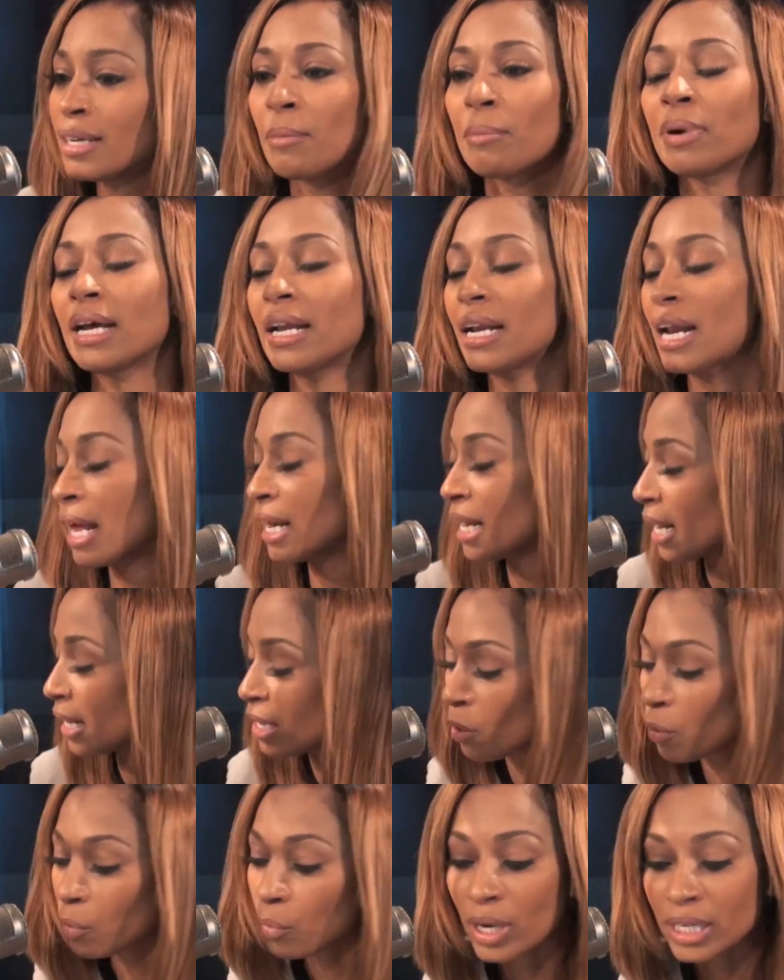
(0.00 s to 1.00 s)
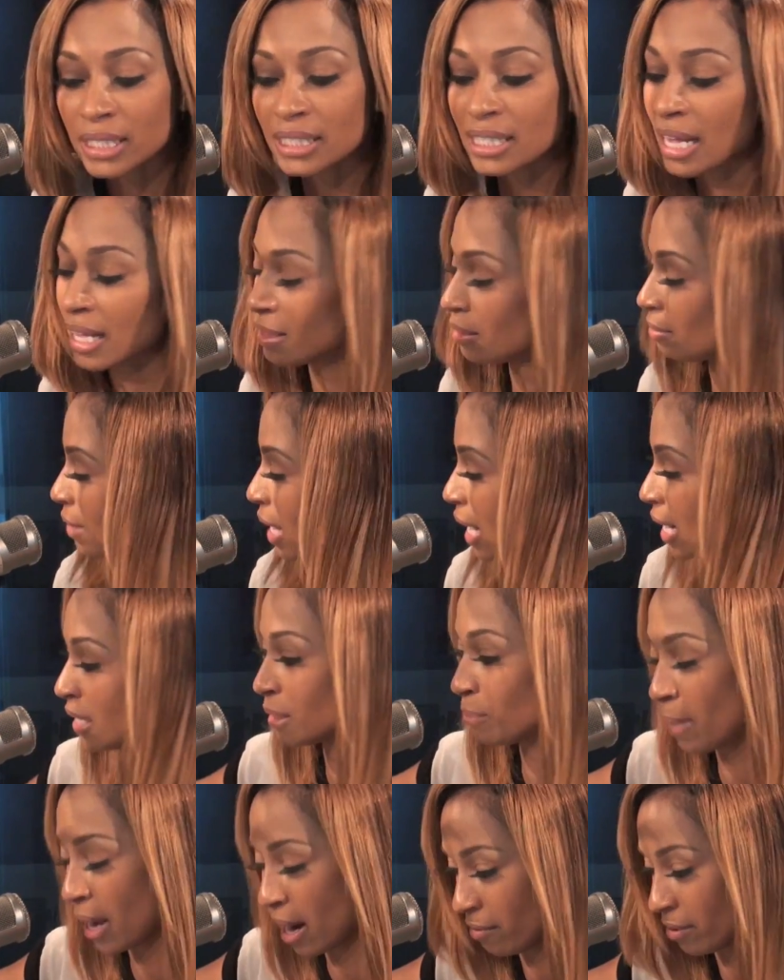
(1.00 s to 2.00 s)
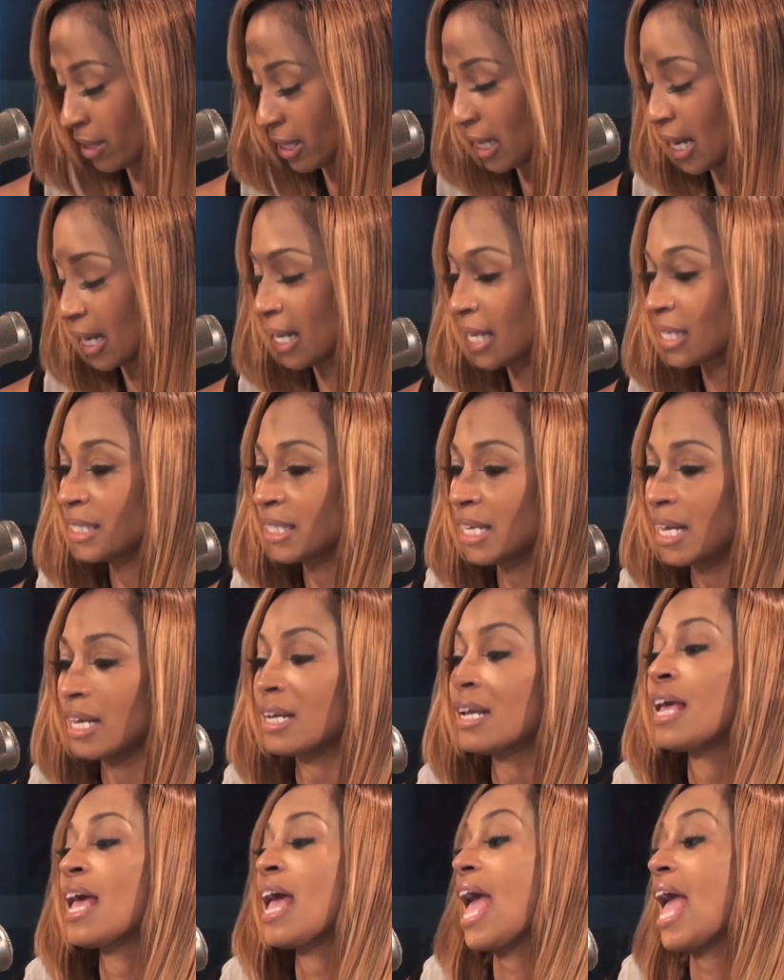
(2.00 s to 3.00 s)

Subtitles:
But and no one's that is married, like I said.